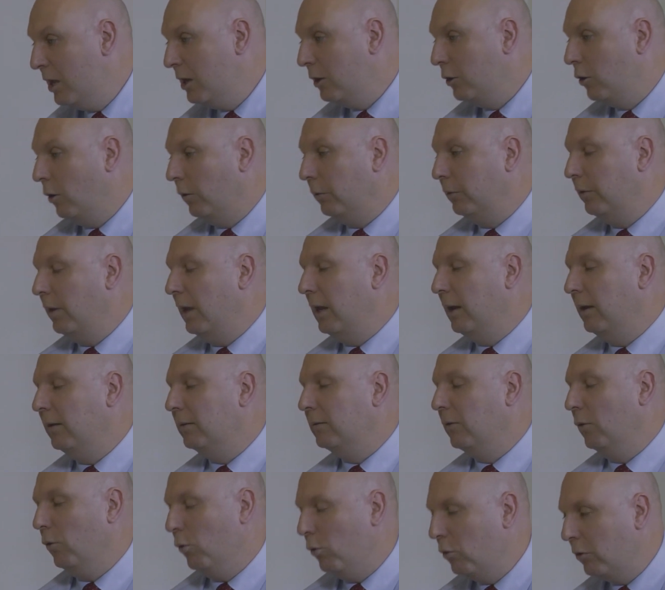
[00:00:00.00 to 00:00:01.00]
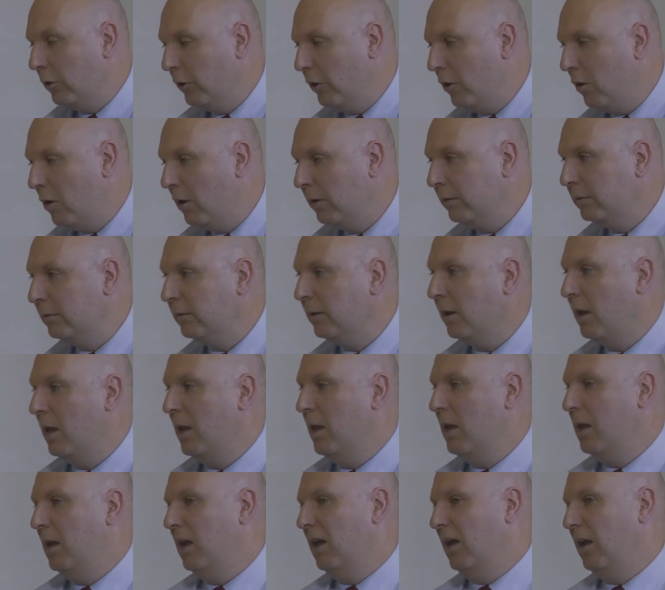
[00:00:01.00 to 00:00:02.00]
got things organised?
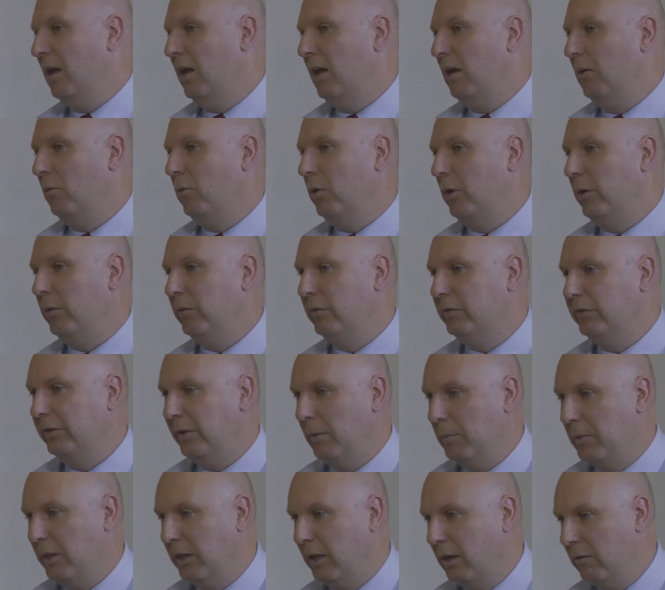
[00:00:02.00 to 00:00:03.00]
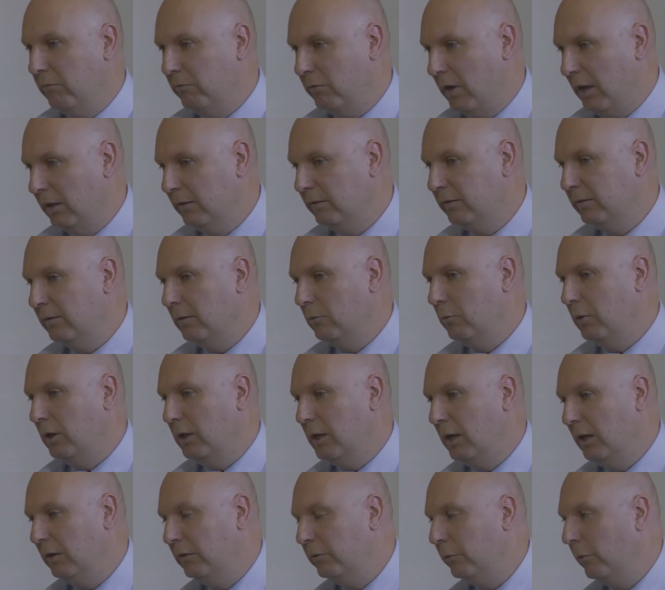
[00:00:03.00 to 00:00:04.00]
What are some of the events that we
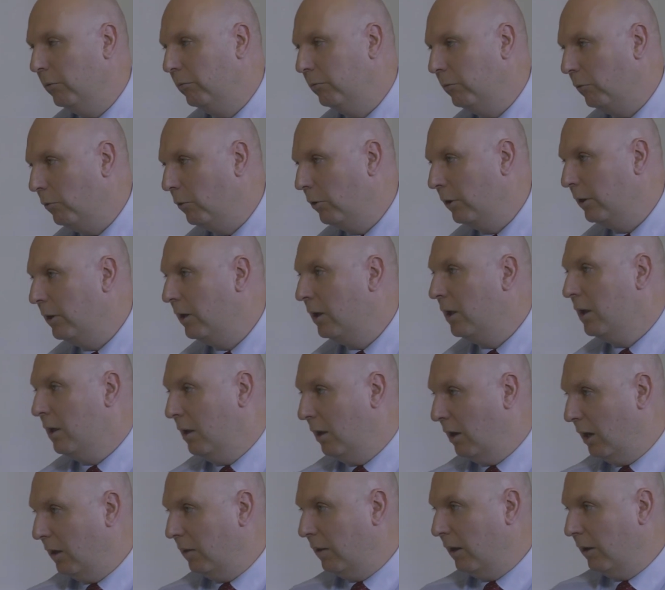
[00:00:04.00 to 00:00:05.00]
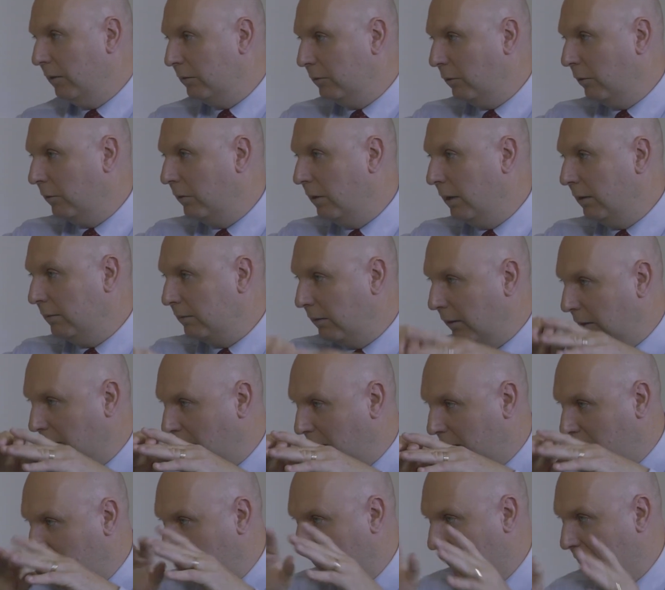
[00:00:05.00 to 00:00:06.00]
need to avoid, and those sort of things. So
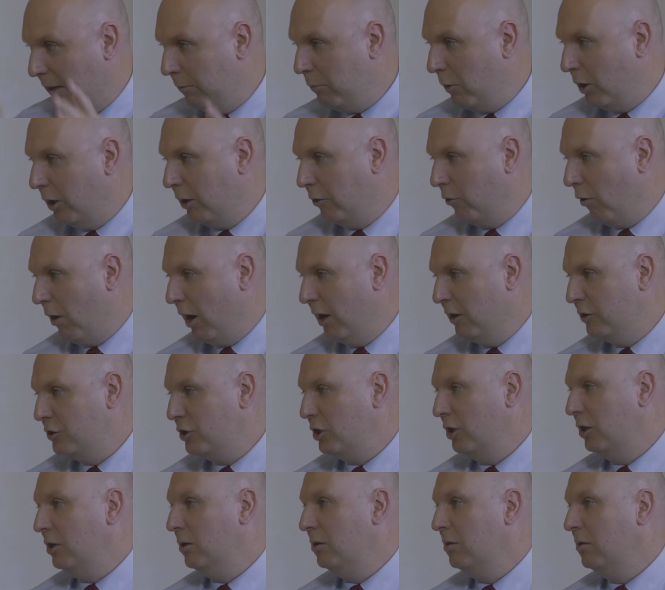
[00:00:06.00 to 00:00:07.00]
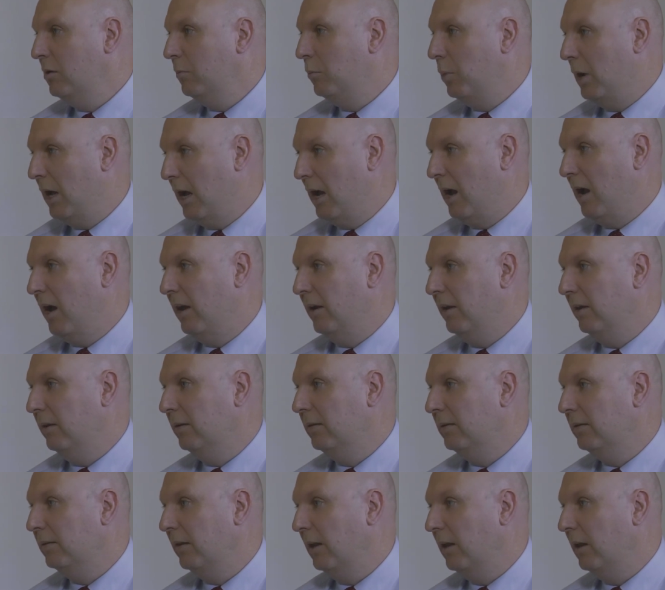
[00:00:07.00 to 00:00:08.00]
the cloud migration part
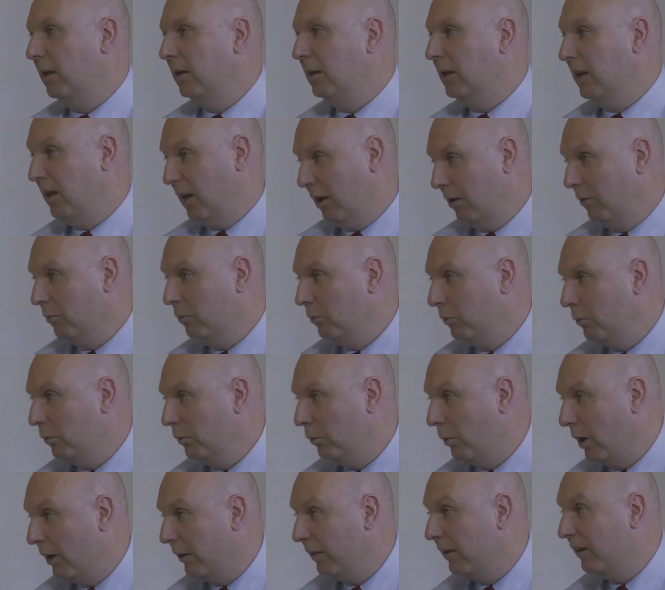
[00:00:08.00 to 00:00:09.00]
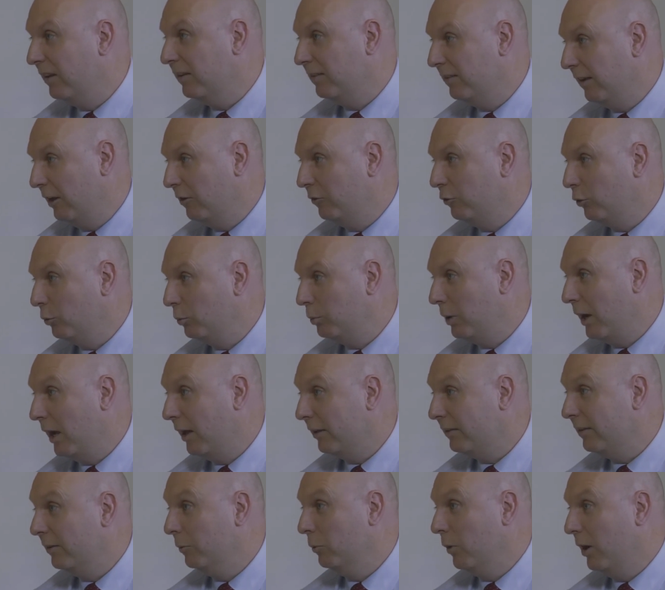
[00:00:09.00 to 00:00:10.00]
is one of the essential
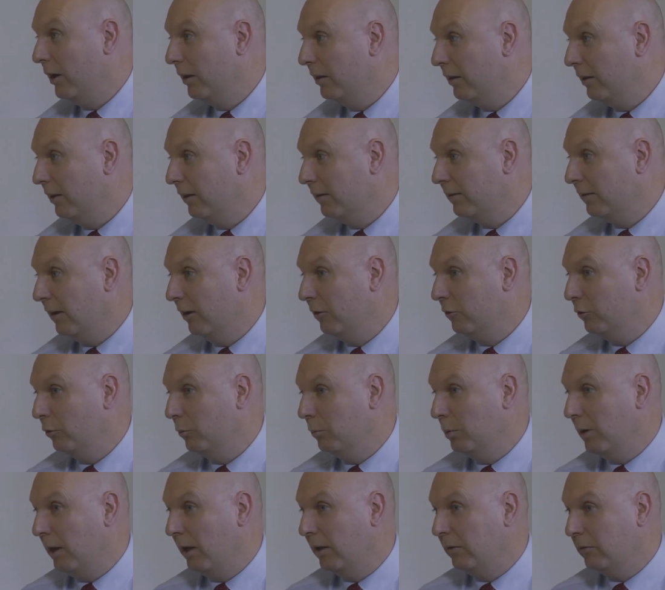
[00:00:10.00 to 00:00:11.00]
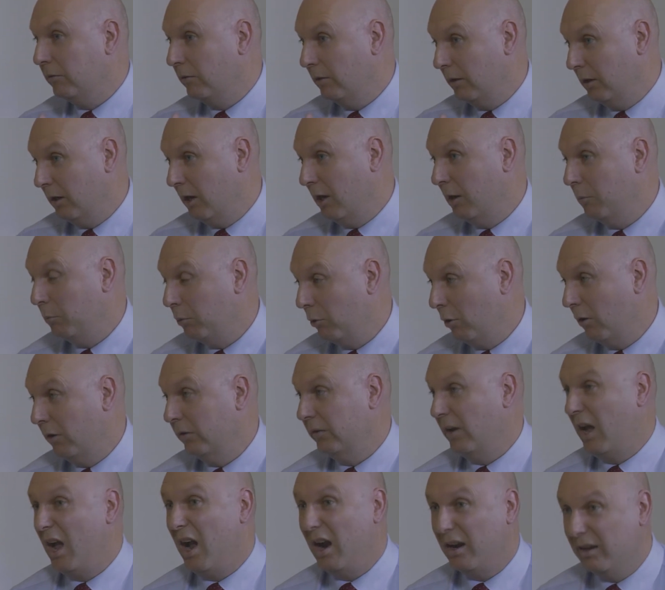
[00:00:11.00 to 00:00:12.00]
parts, and one of the essential parts for the
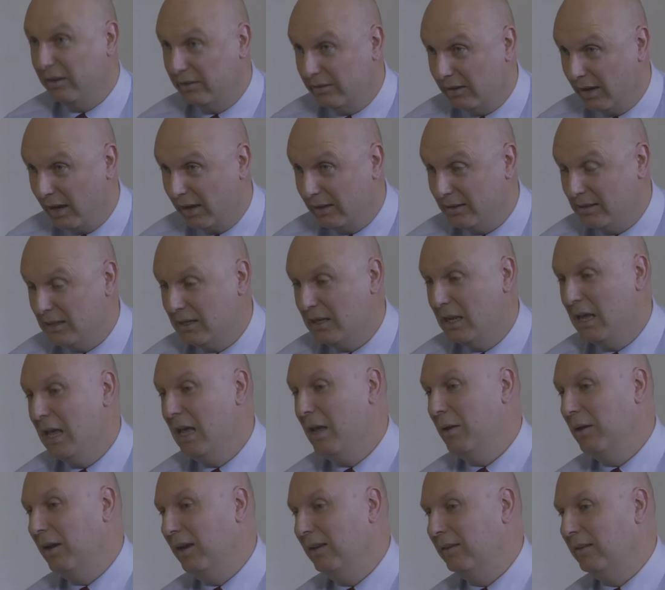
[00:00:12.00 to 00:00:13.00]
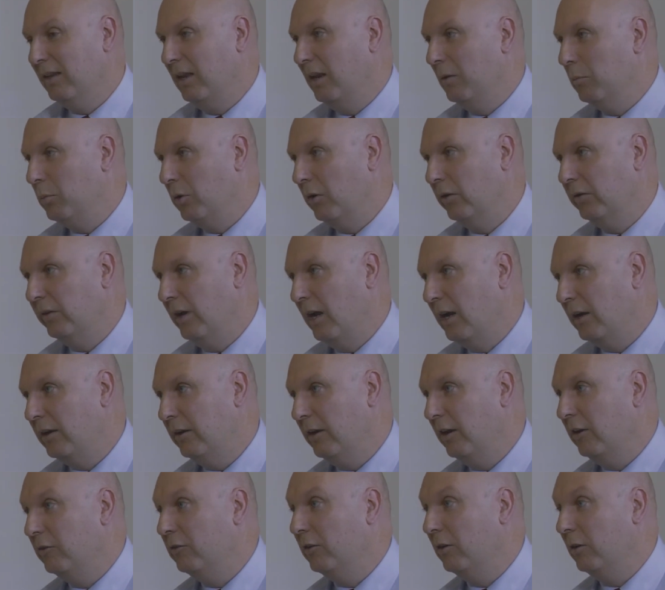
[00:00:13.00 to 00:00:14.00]
enterprise architect, because the enterprise
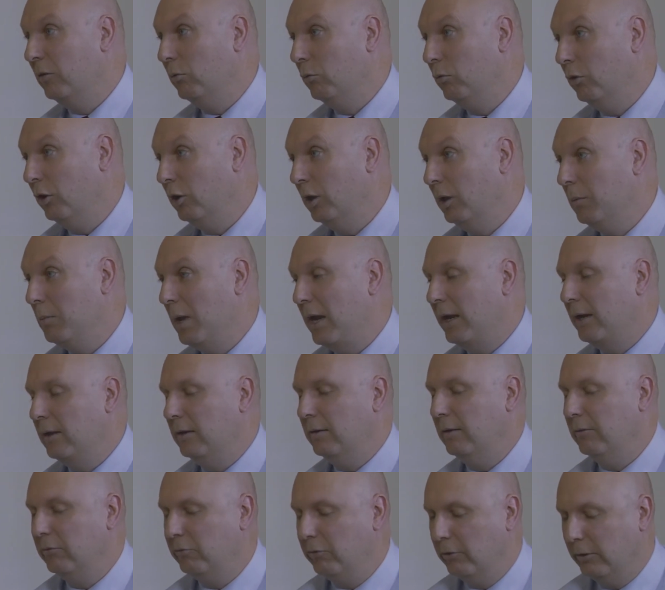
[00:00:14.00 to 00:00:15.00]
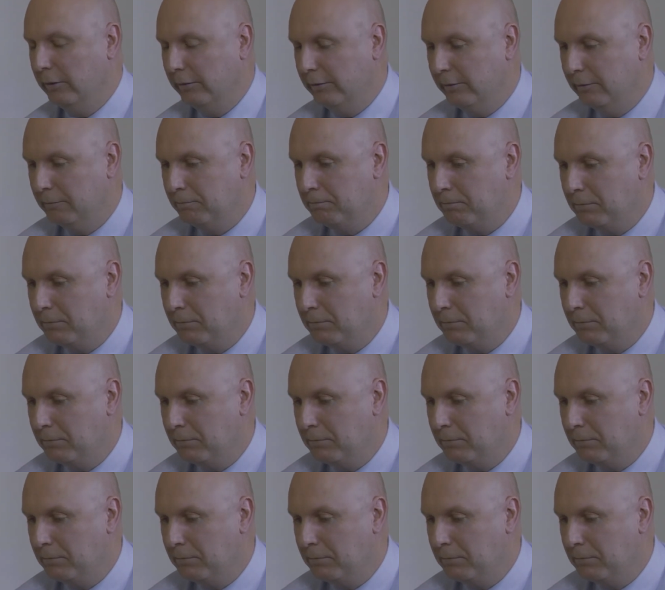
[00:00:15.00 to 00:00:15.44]
architecture can really make a difference.